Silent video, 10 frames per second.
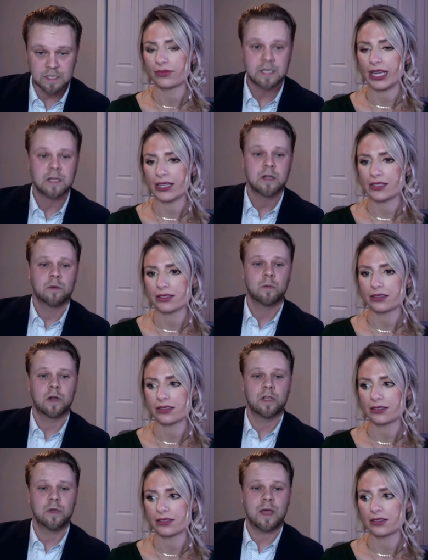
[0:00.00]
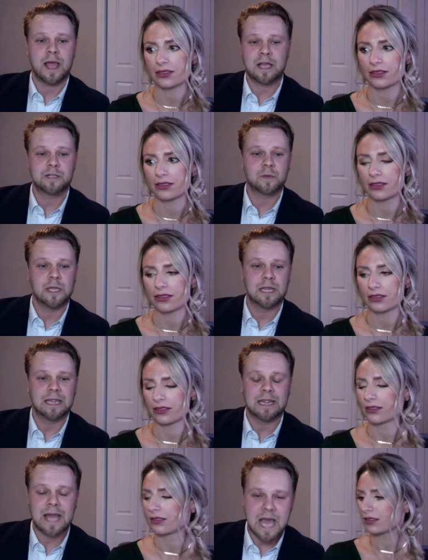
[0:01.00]
Speaker 1: yes where you actually
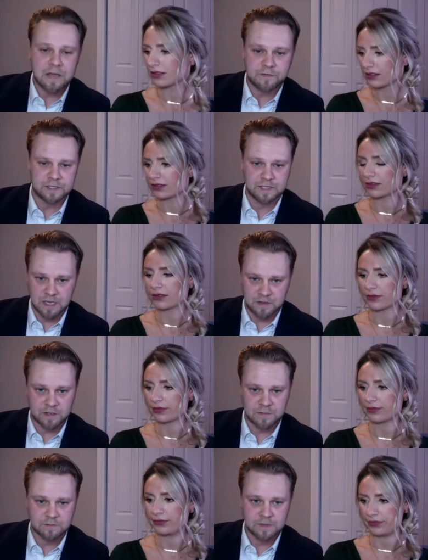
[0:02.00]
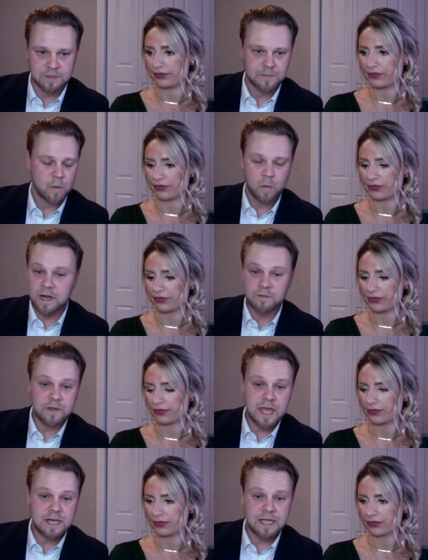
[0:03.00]
laugh together mm-hmm
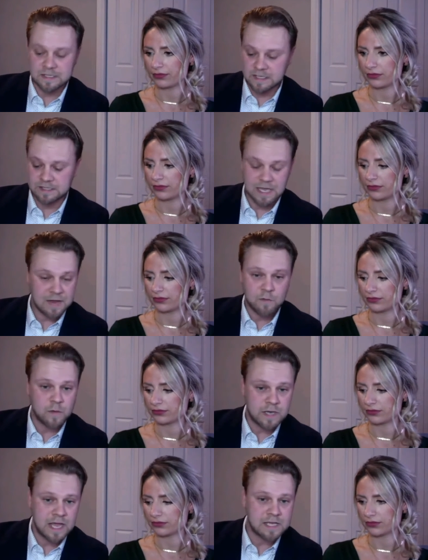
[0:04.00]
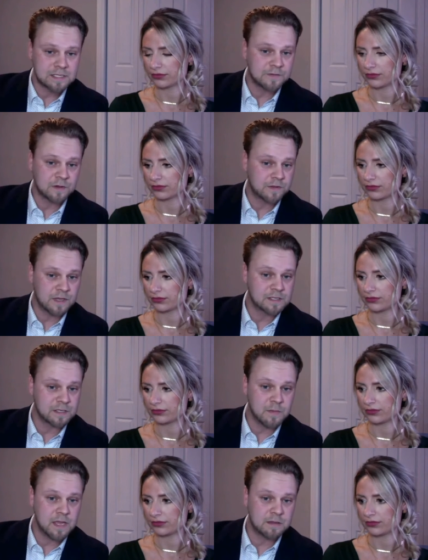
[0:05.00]
whatever that is, because everyone has different things
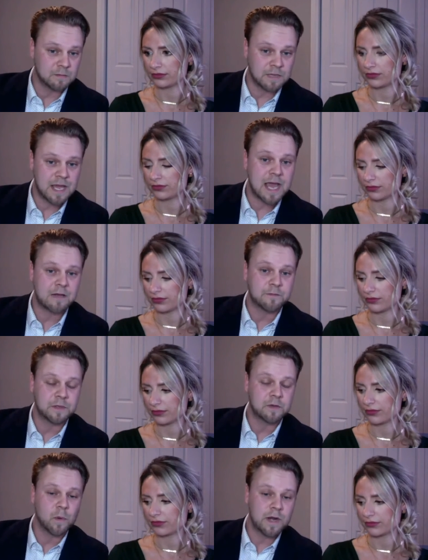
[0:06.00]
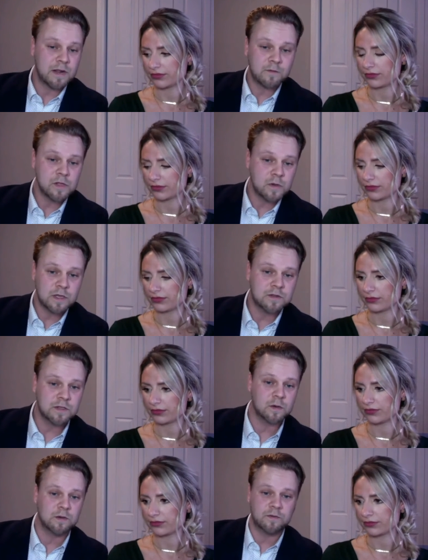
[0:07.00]
that make them laugh. But whatever you can
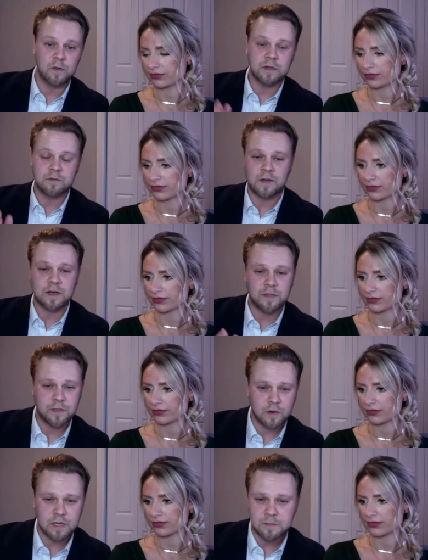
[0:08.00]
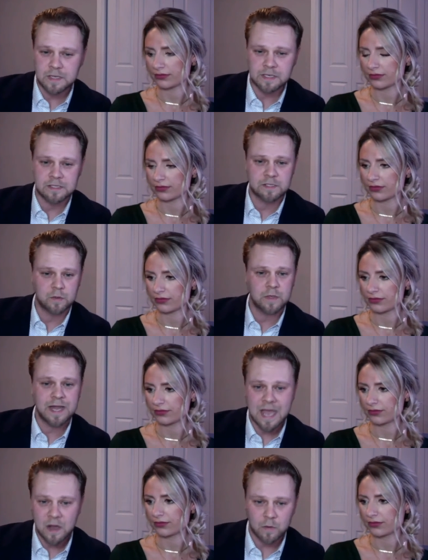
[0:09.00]
do, if you can find 30 minutes to an
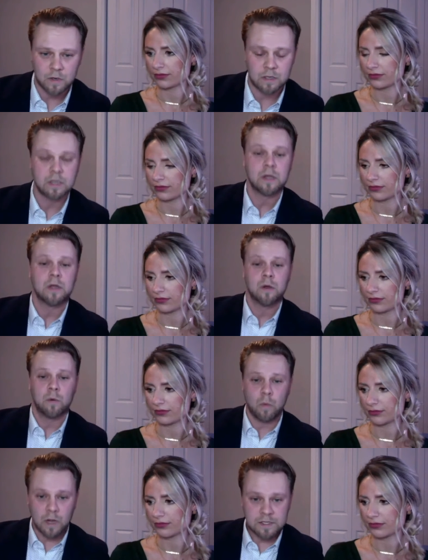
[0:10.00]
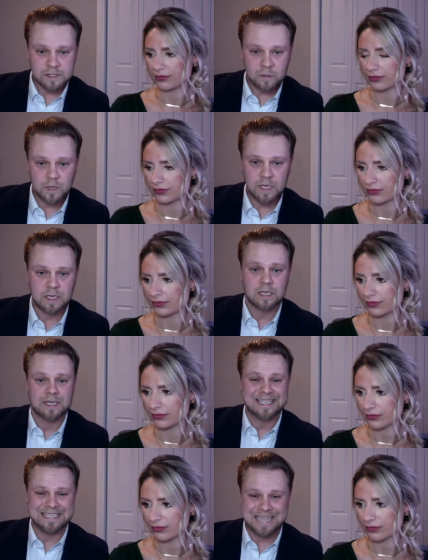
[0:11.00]
hour mm-hmm. once a week
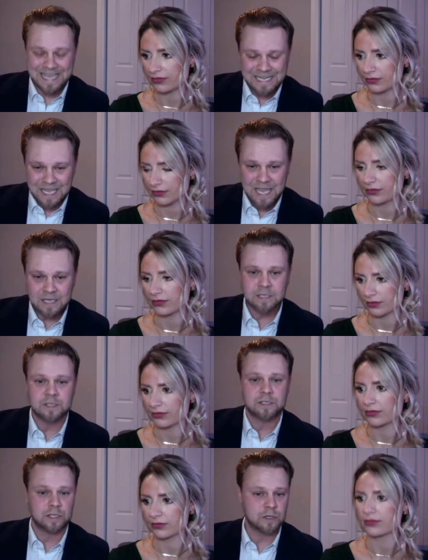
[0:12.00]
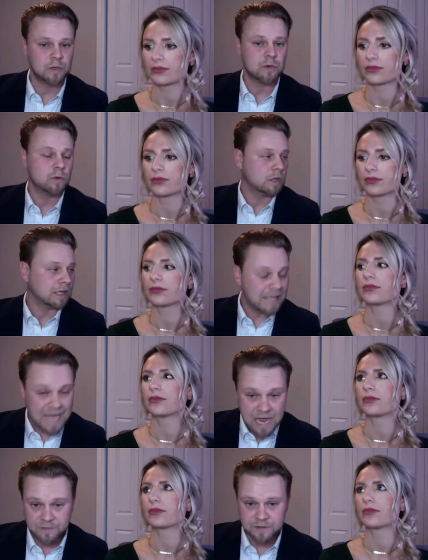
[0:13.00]
dedicated to
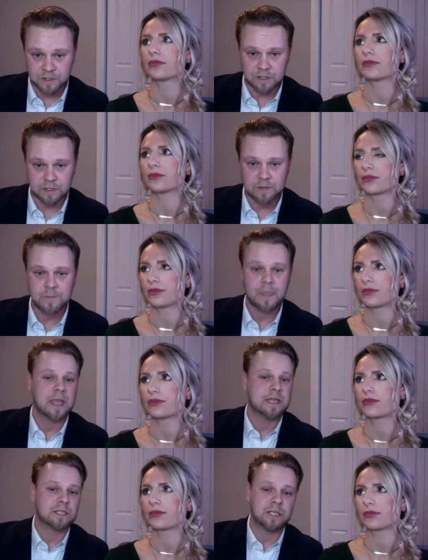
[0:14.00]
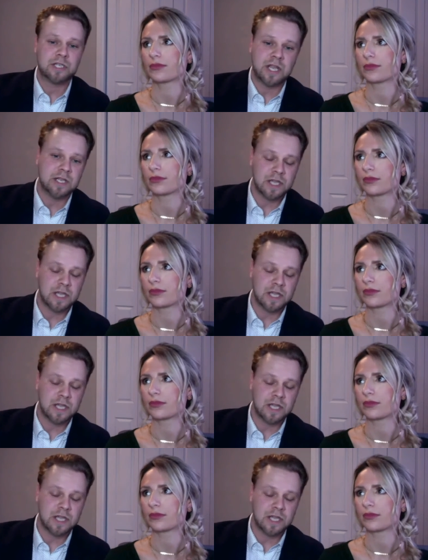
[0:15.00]
laughter, it's going to change